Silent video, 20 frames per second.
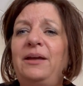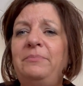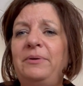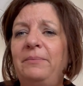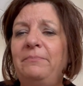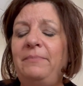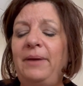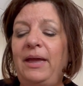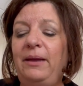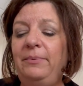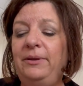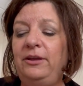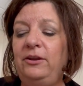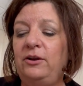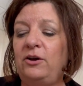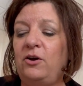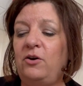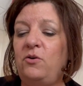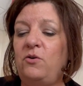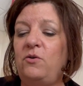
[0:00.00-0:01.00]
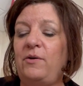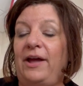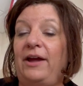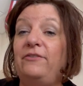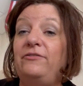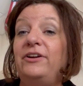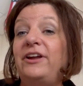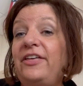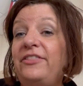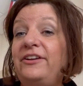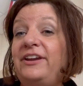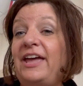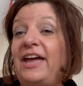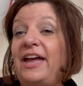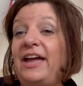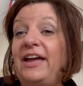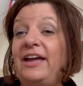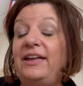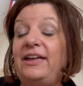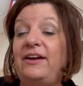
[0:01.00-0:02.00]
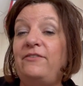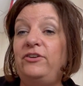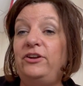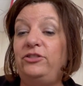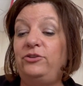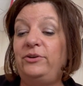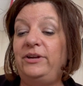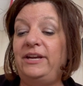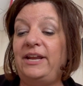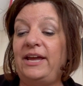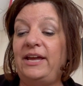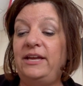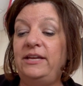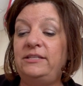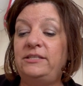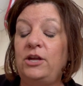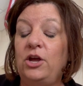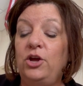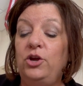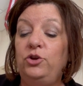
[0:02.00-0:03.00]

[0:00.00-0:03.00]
but maybe, every other day, every 3 days,